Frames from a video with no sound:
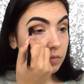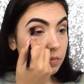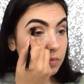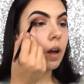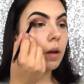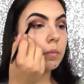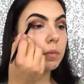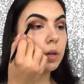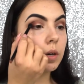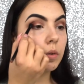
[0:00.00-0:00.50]

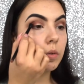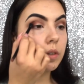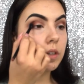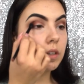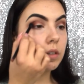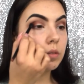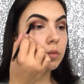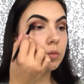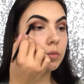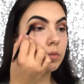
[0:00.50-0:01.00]
I'm
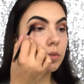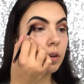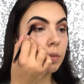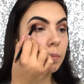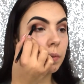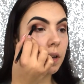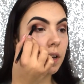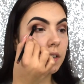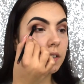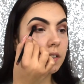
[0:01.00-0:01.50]
going to
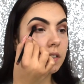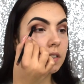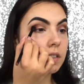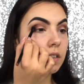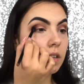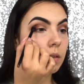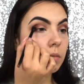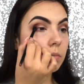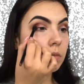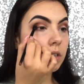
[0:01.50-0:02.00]
apply the
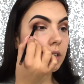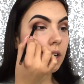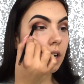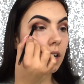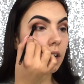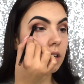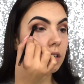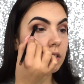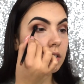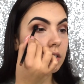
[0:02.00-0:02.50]
same
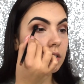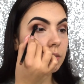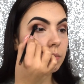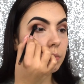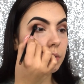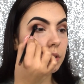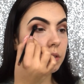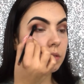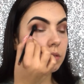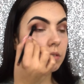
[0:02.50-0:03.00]
color
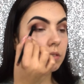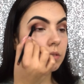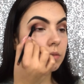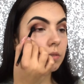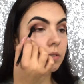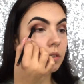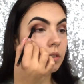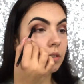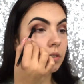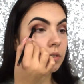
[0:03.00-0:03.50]
but
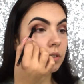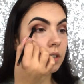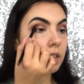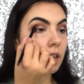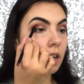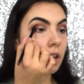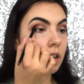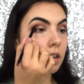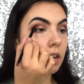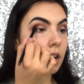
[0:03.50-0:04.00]
on
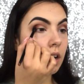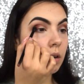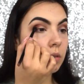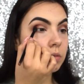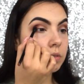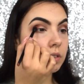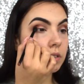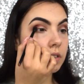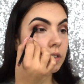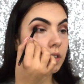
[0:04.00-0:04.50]
the
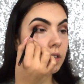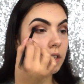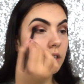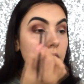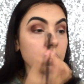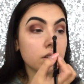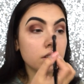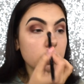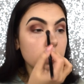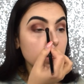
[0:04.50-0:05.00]
outer
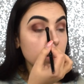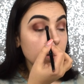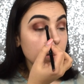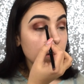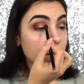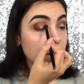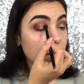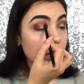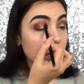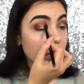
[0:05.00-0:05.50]
and
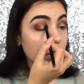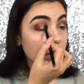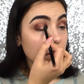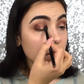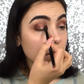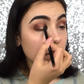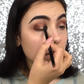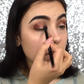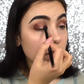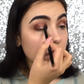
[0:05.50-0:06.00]
inner
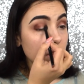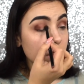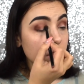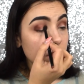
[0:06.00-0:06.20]
corner,